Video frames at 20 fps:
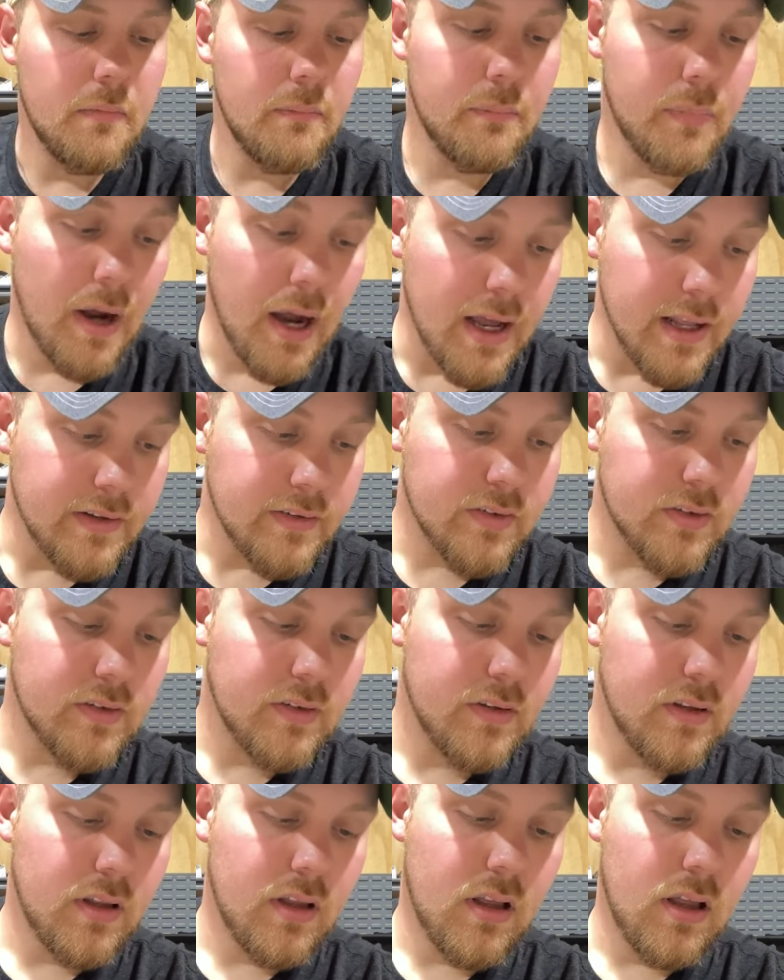but
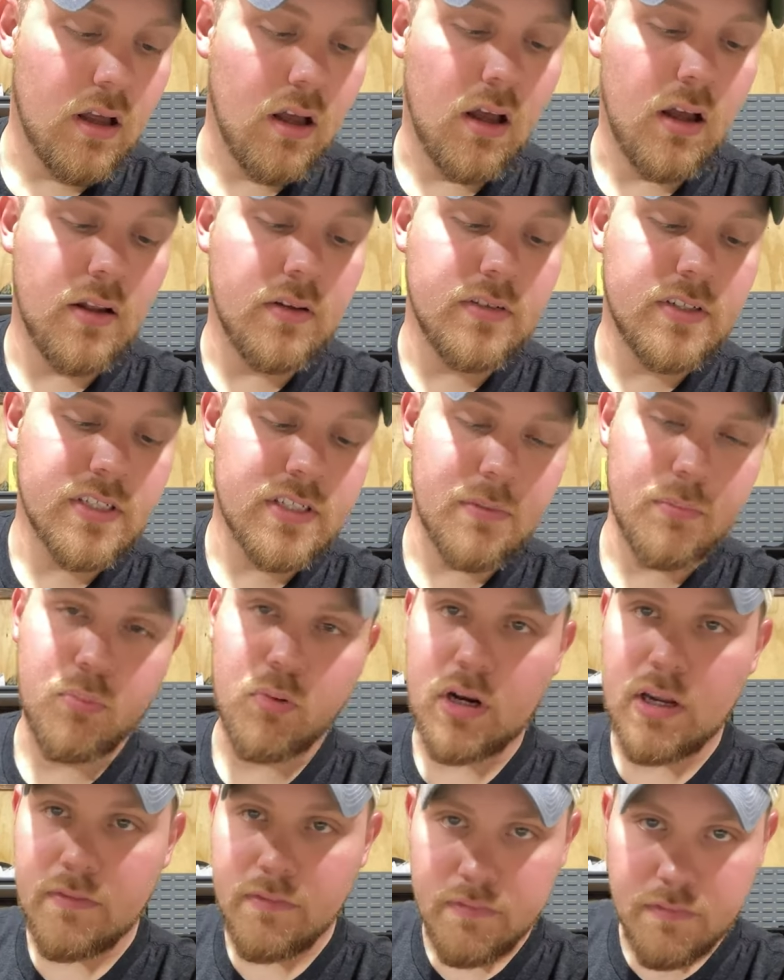just a
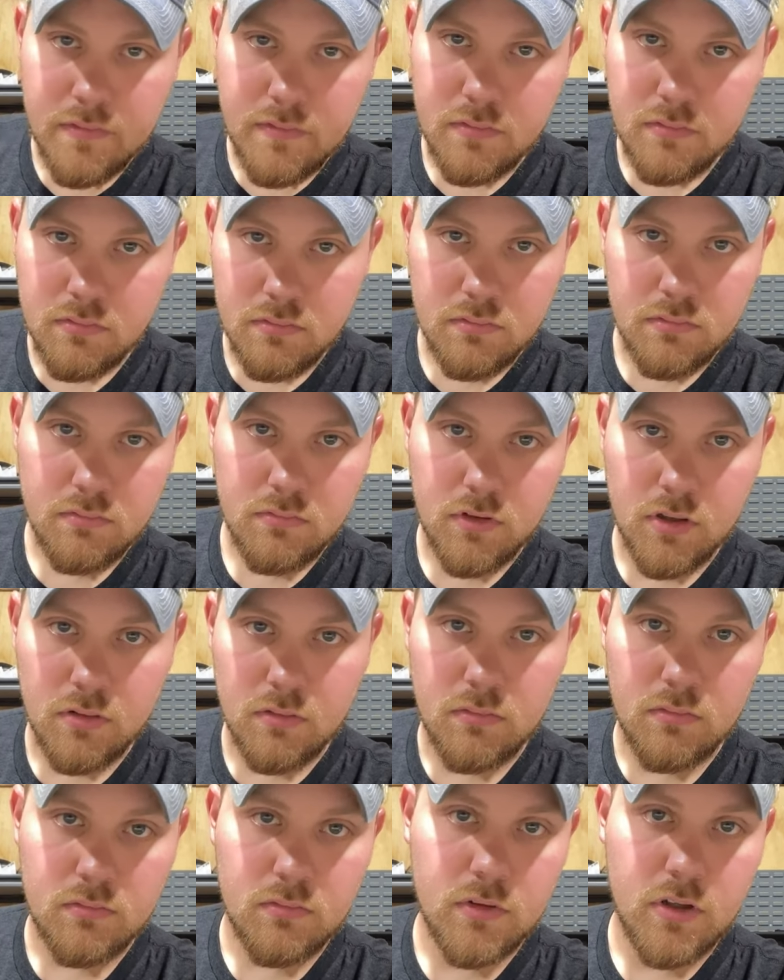brief,
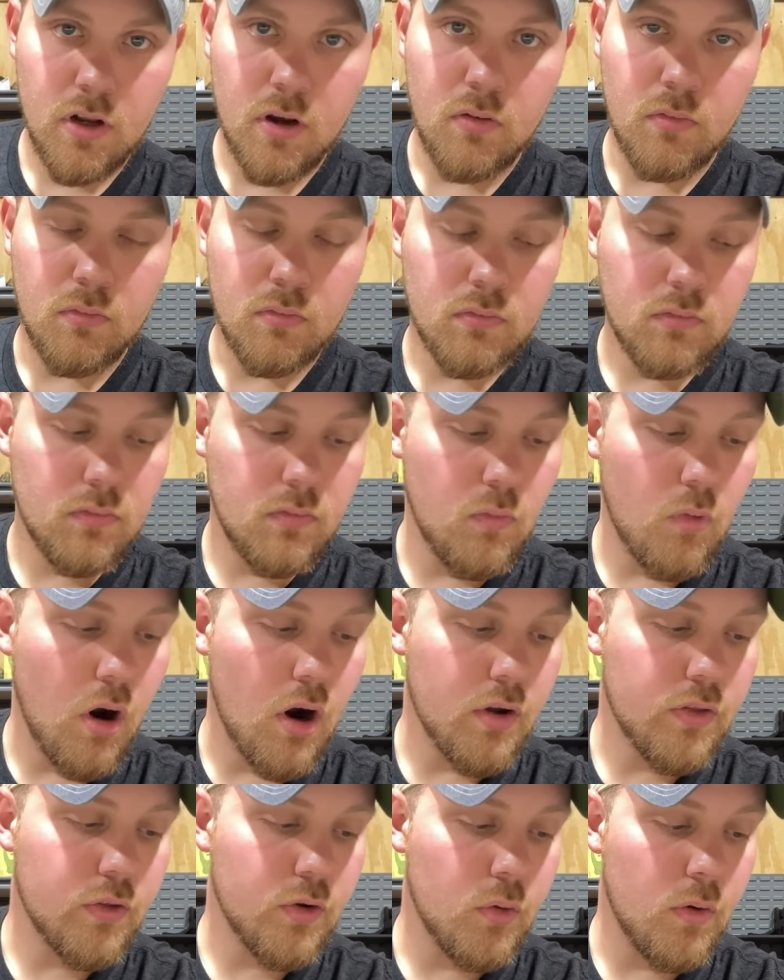
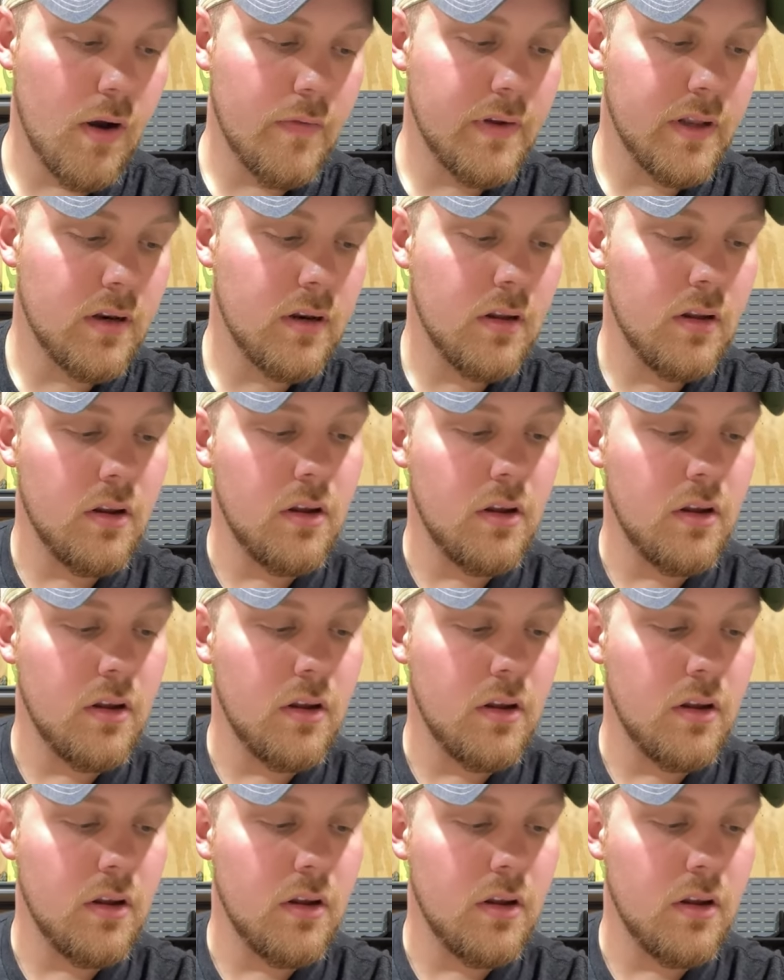walkthrough of it.